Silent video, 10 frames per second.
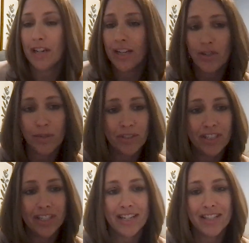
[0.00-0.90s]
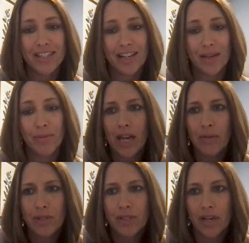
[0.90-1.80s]
I dribbled it nonstop. I
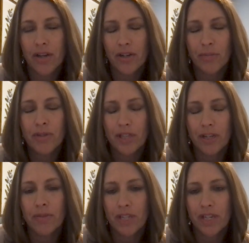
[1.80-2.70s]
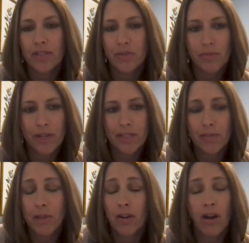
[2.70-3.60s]
was 100% obsessed with basketball,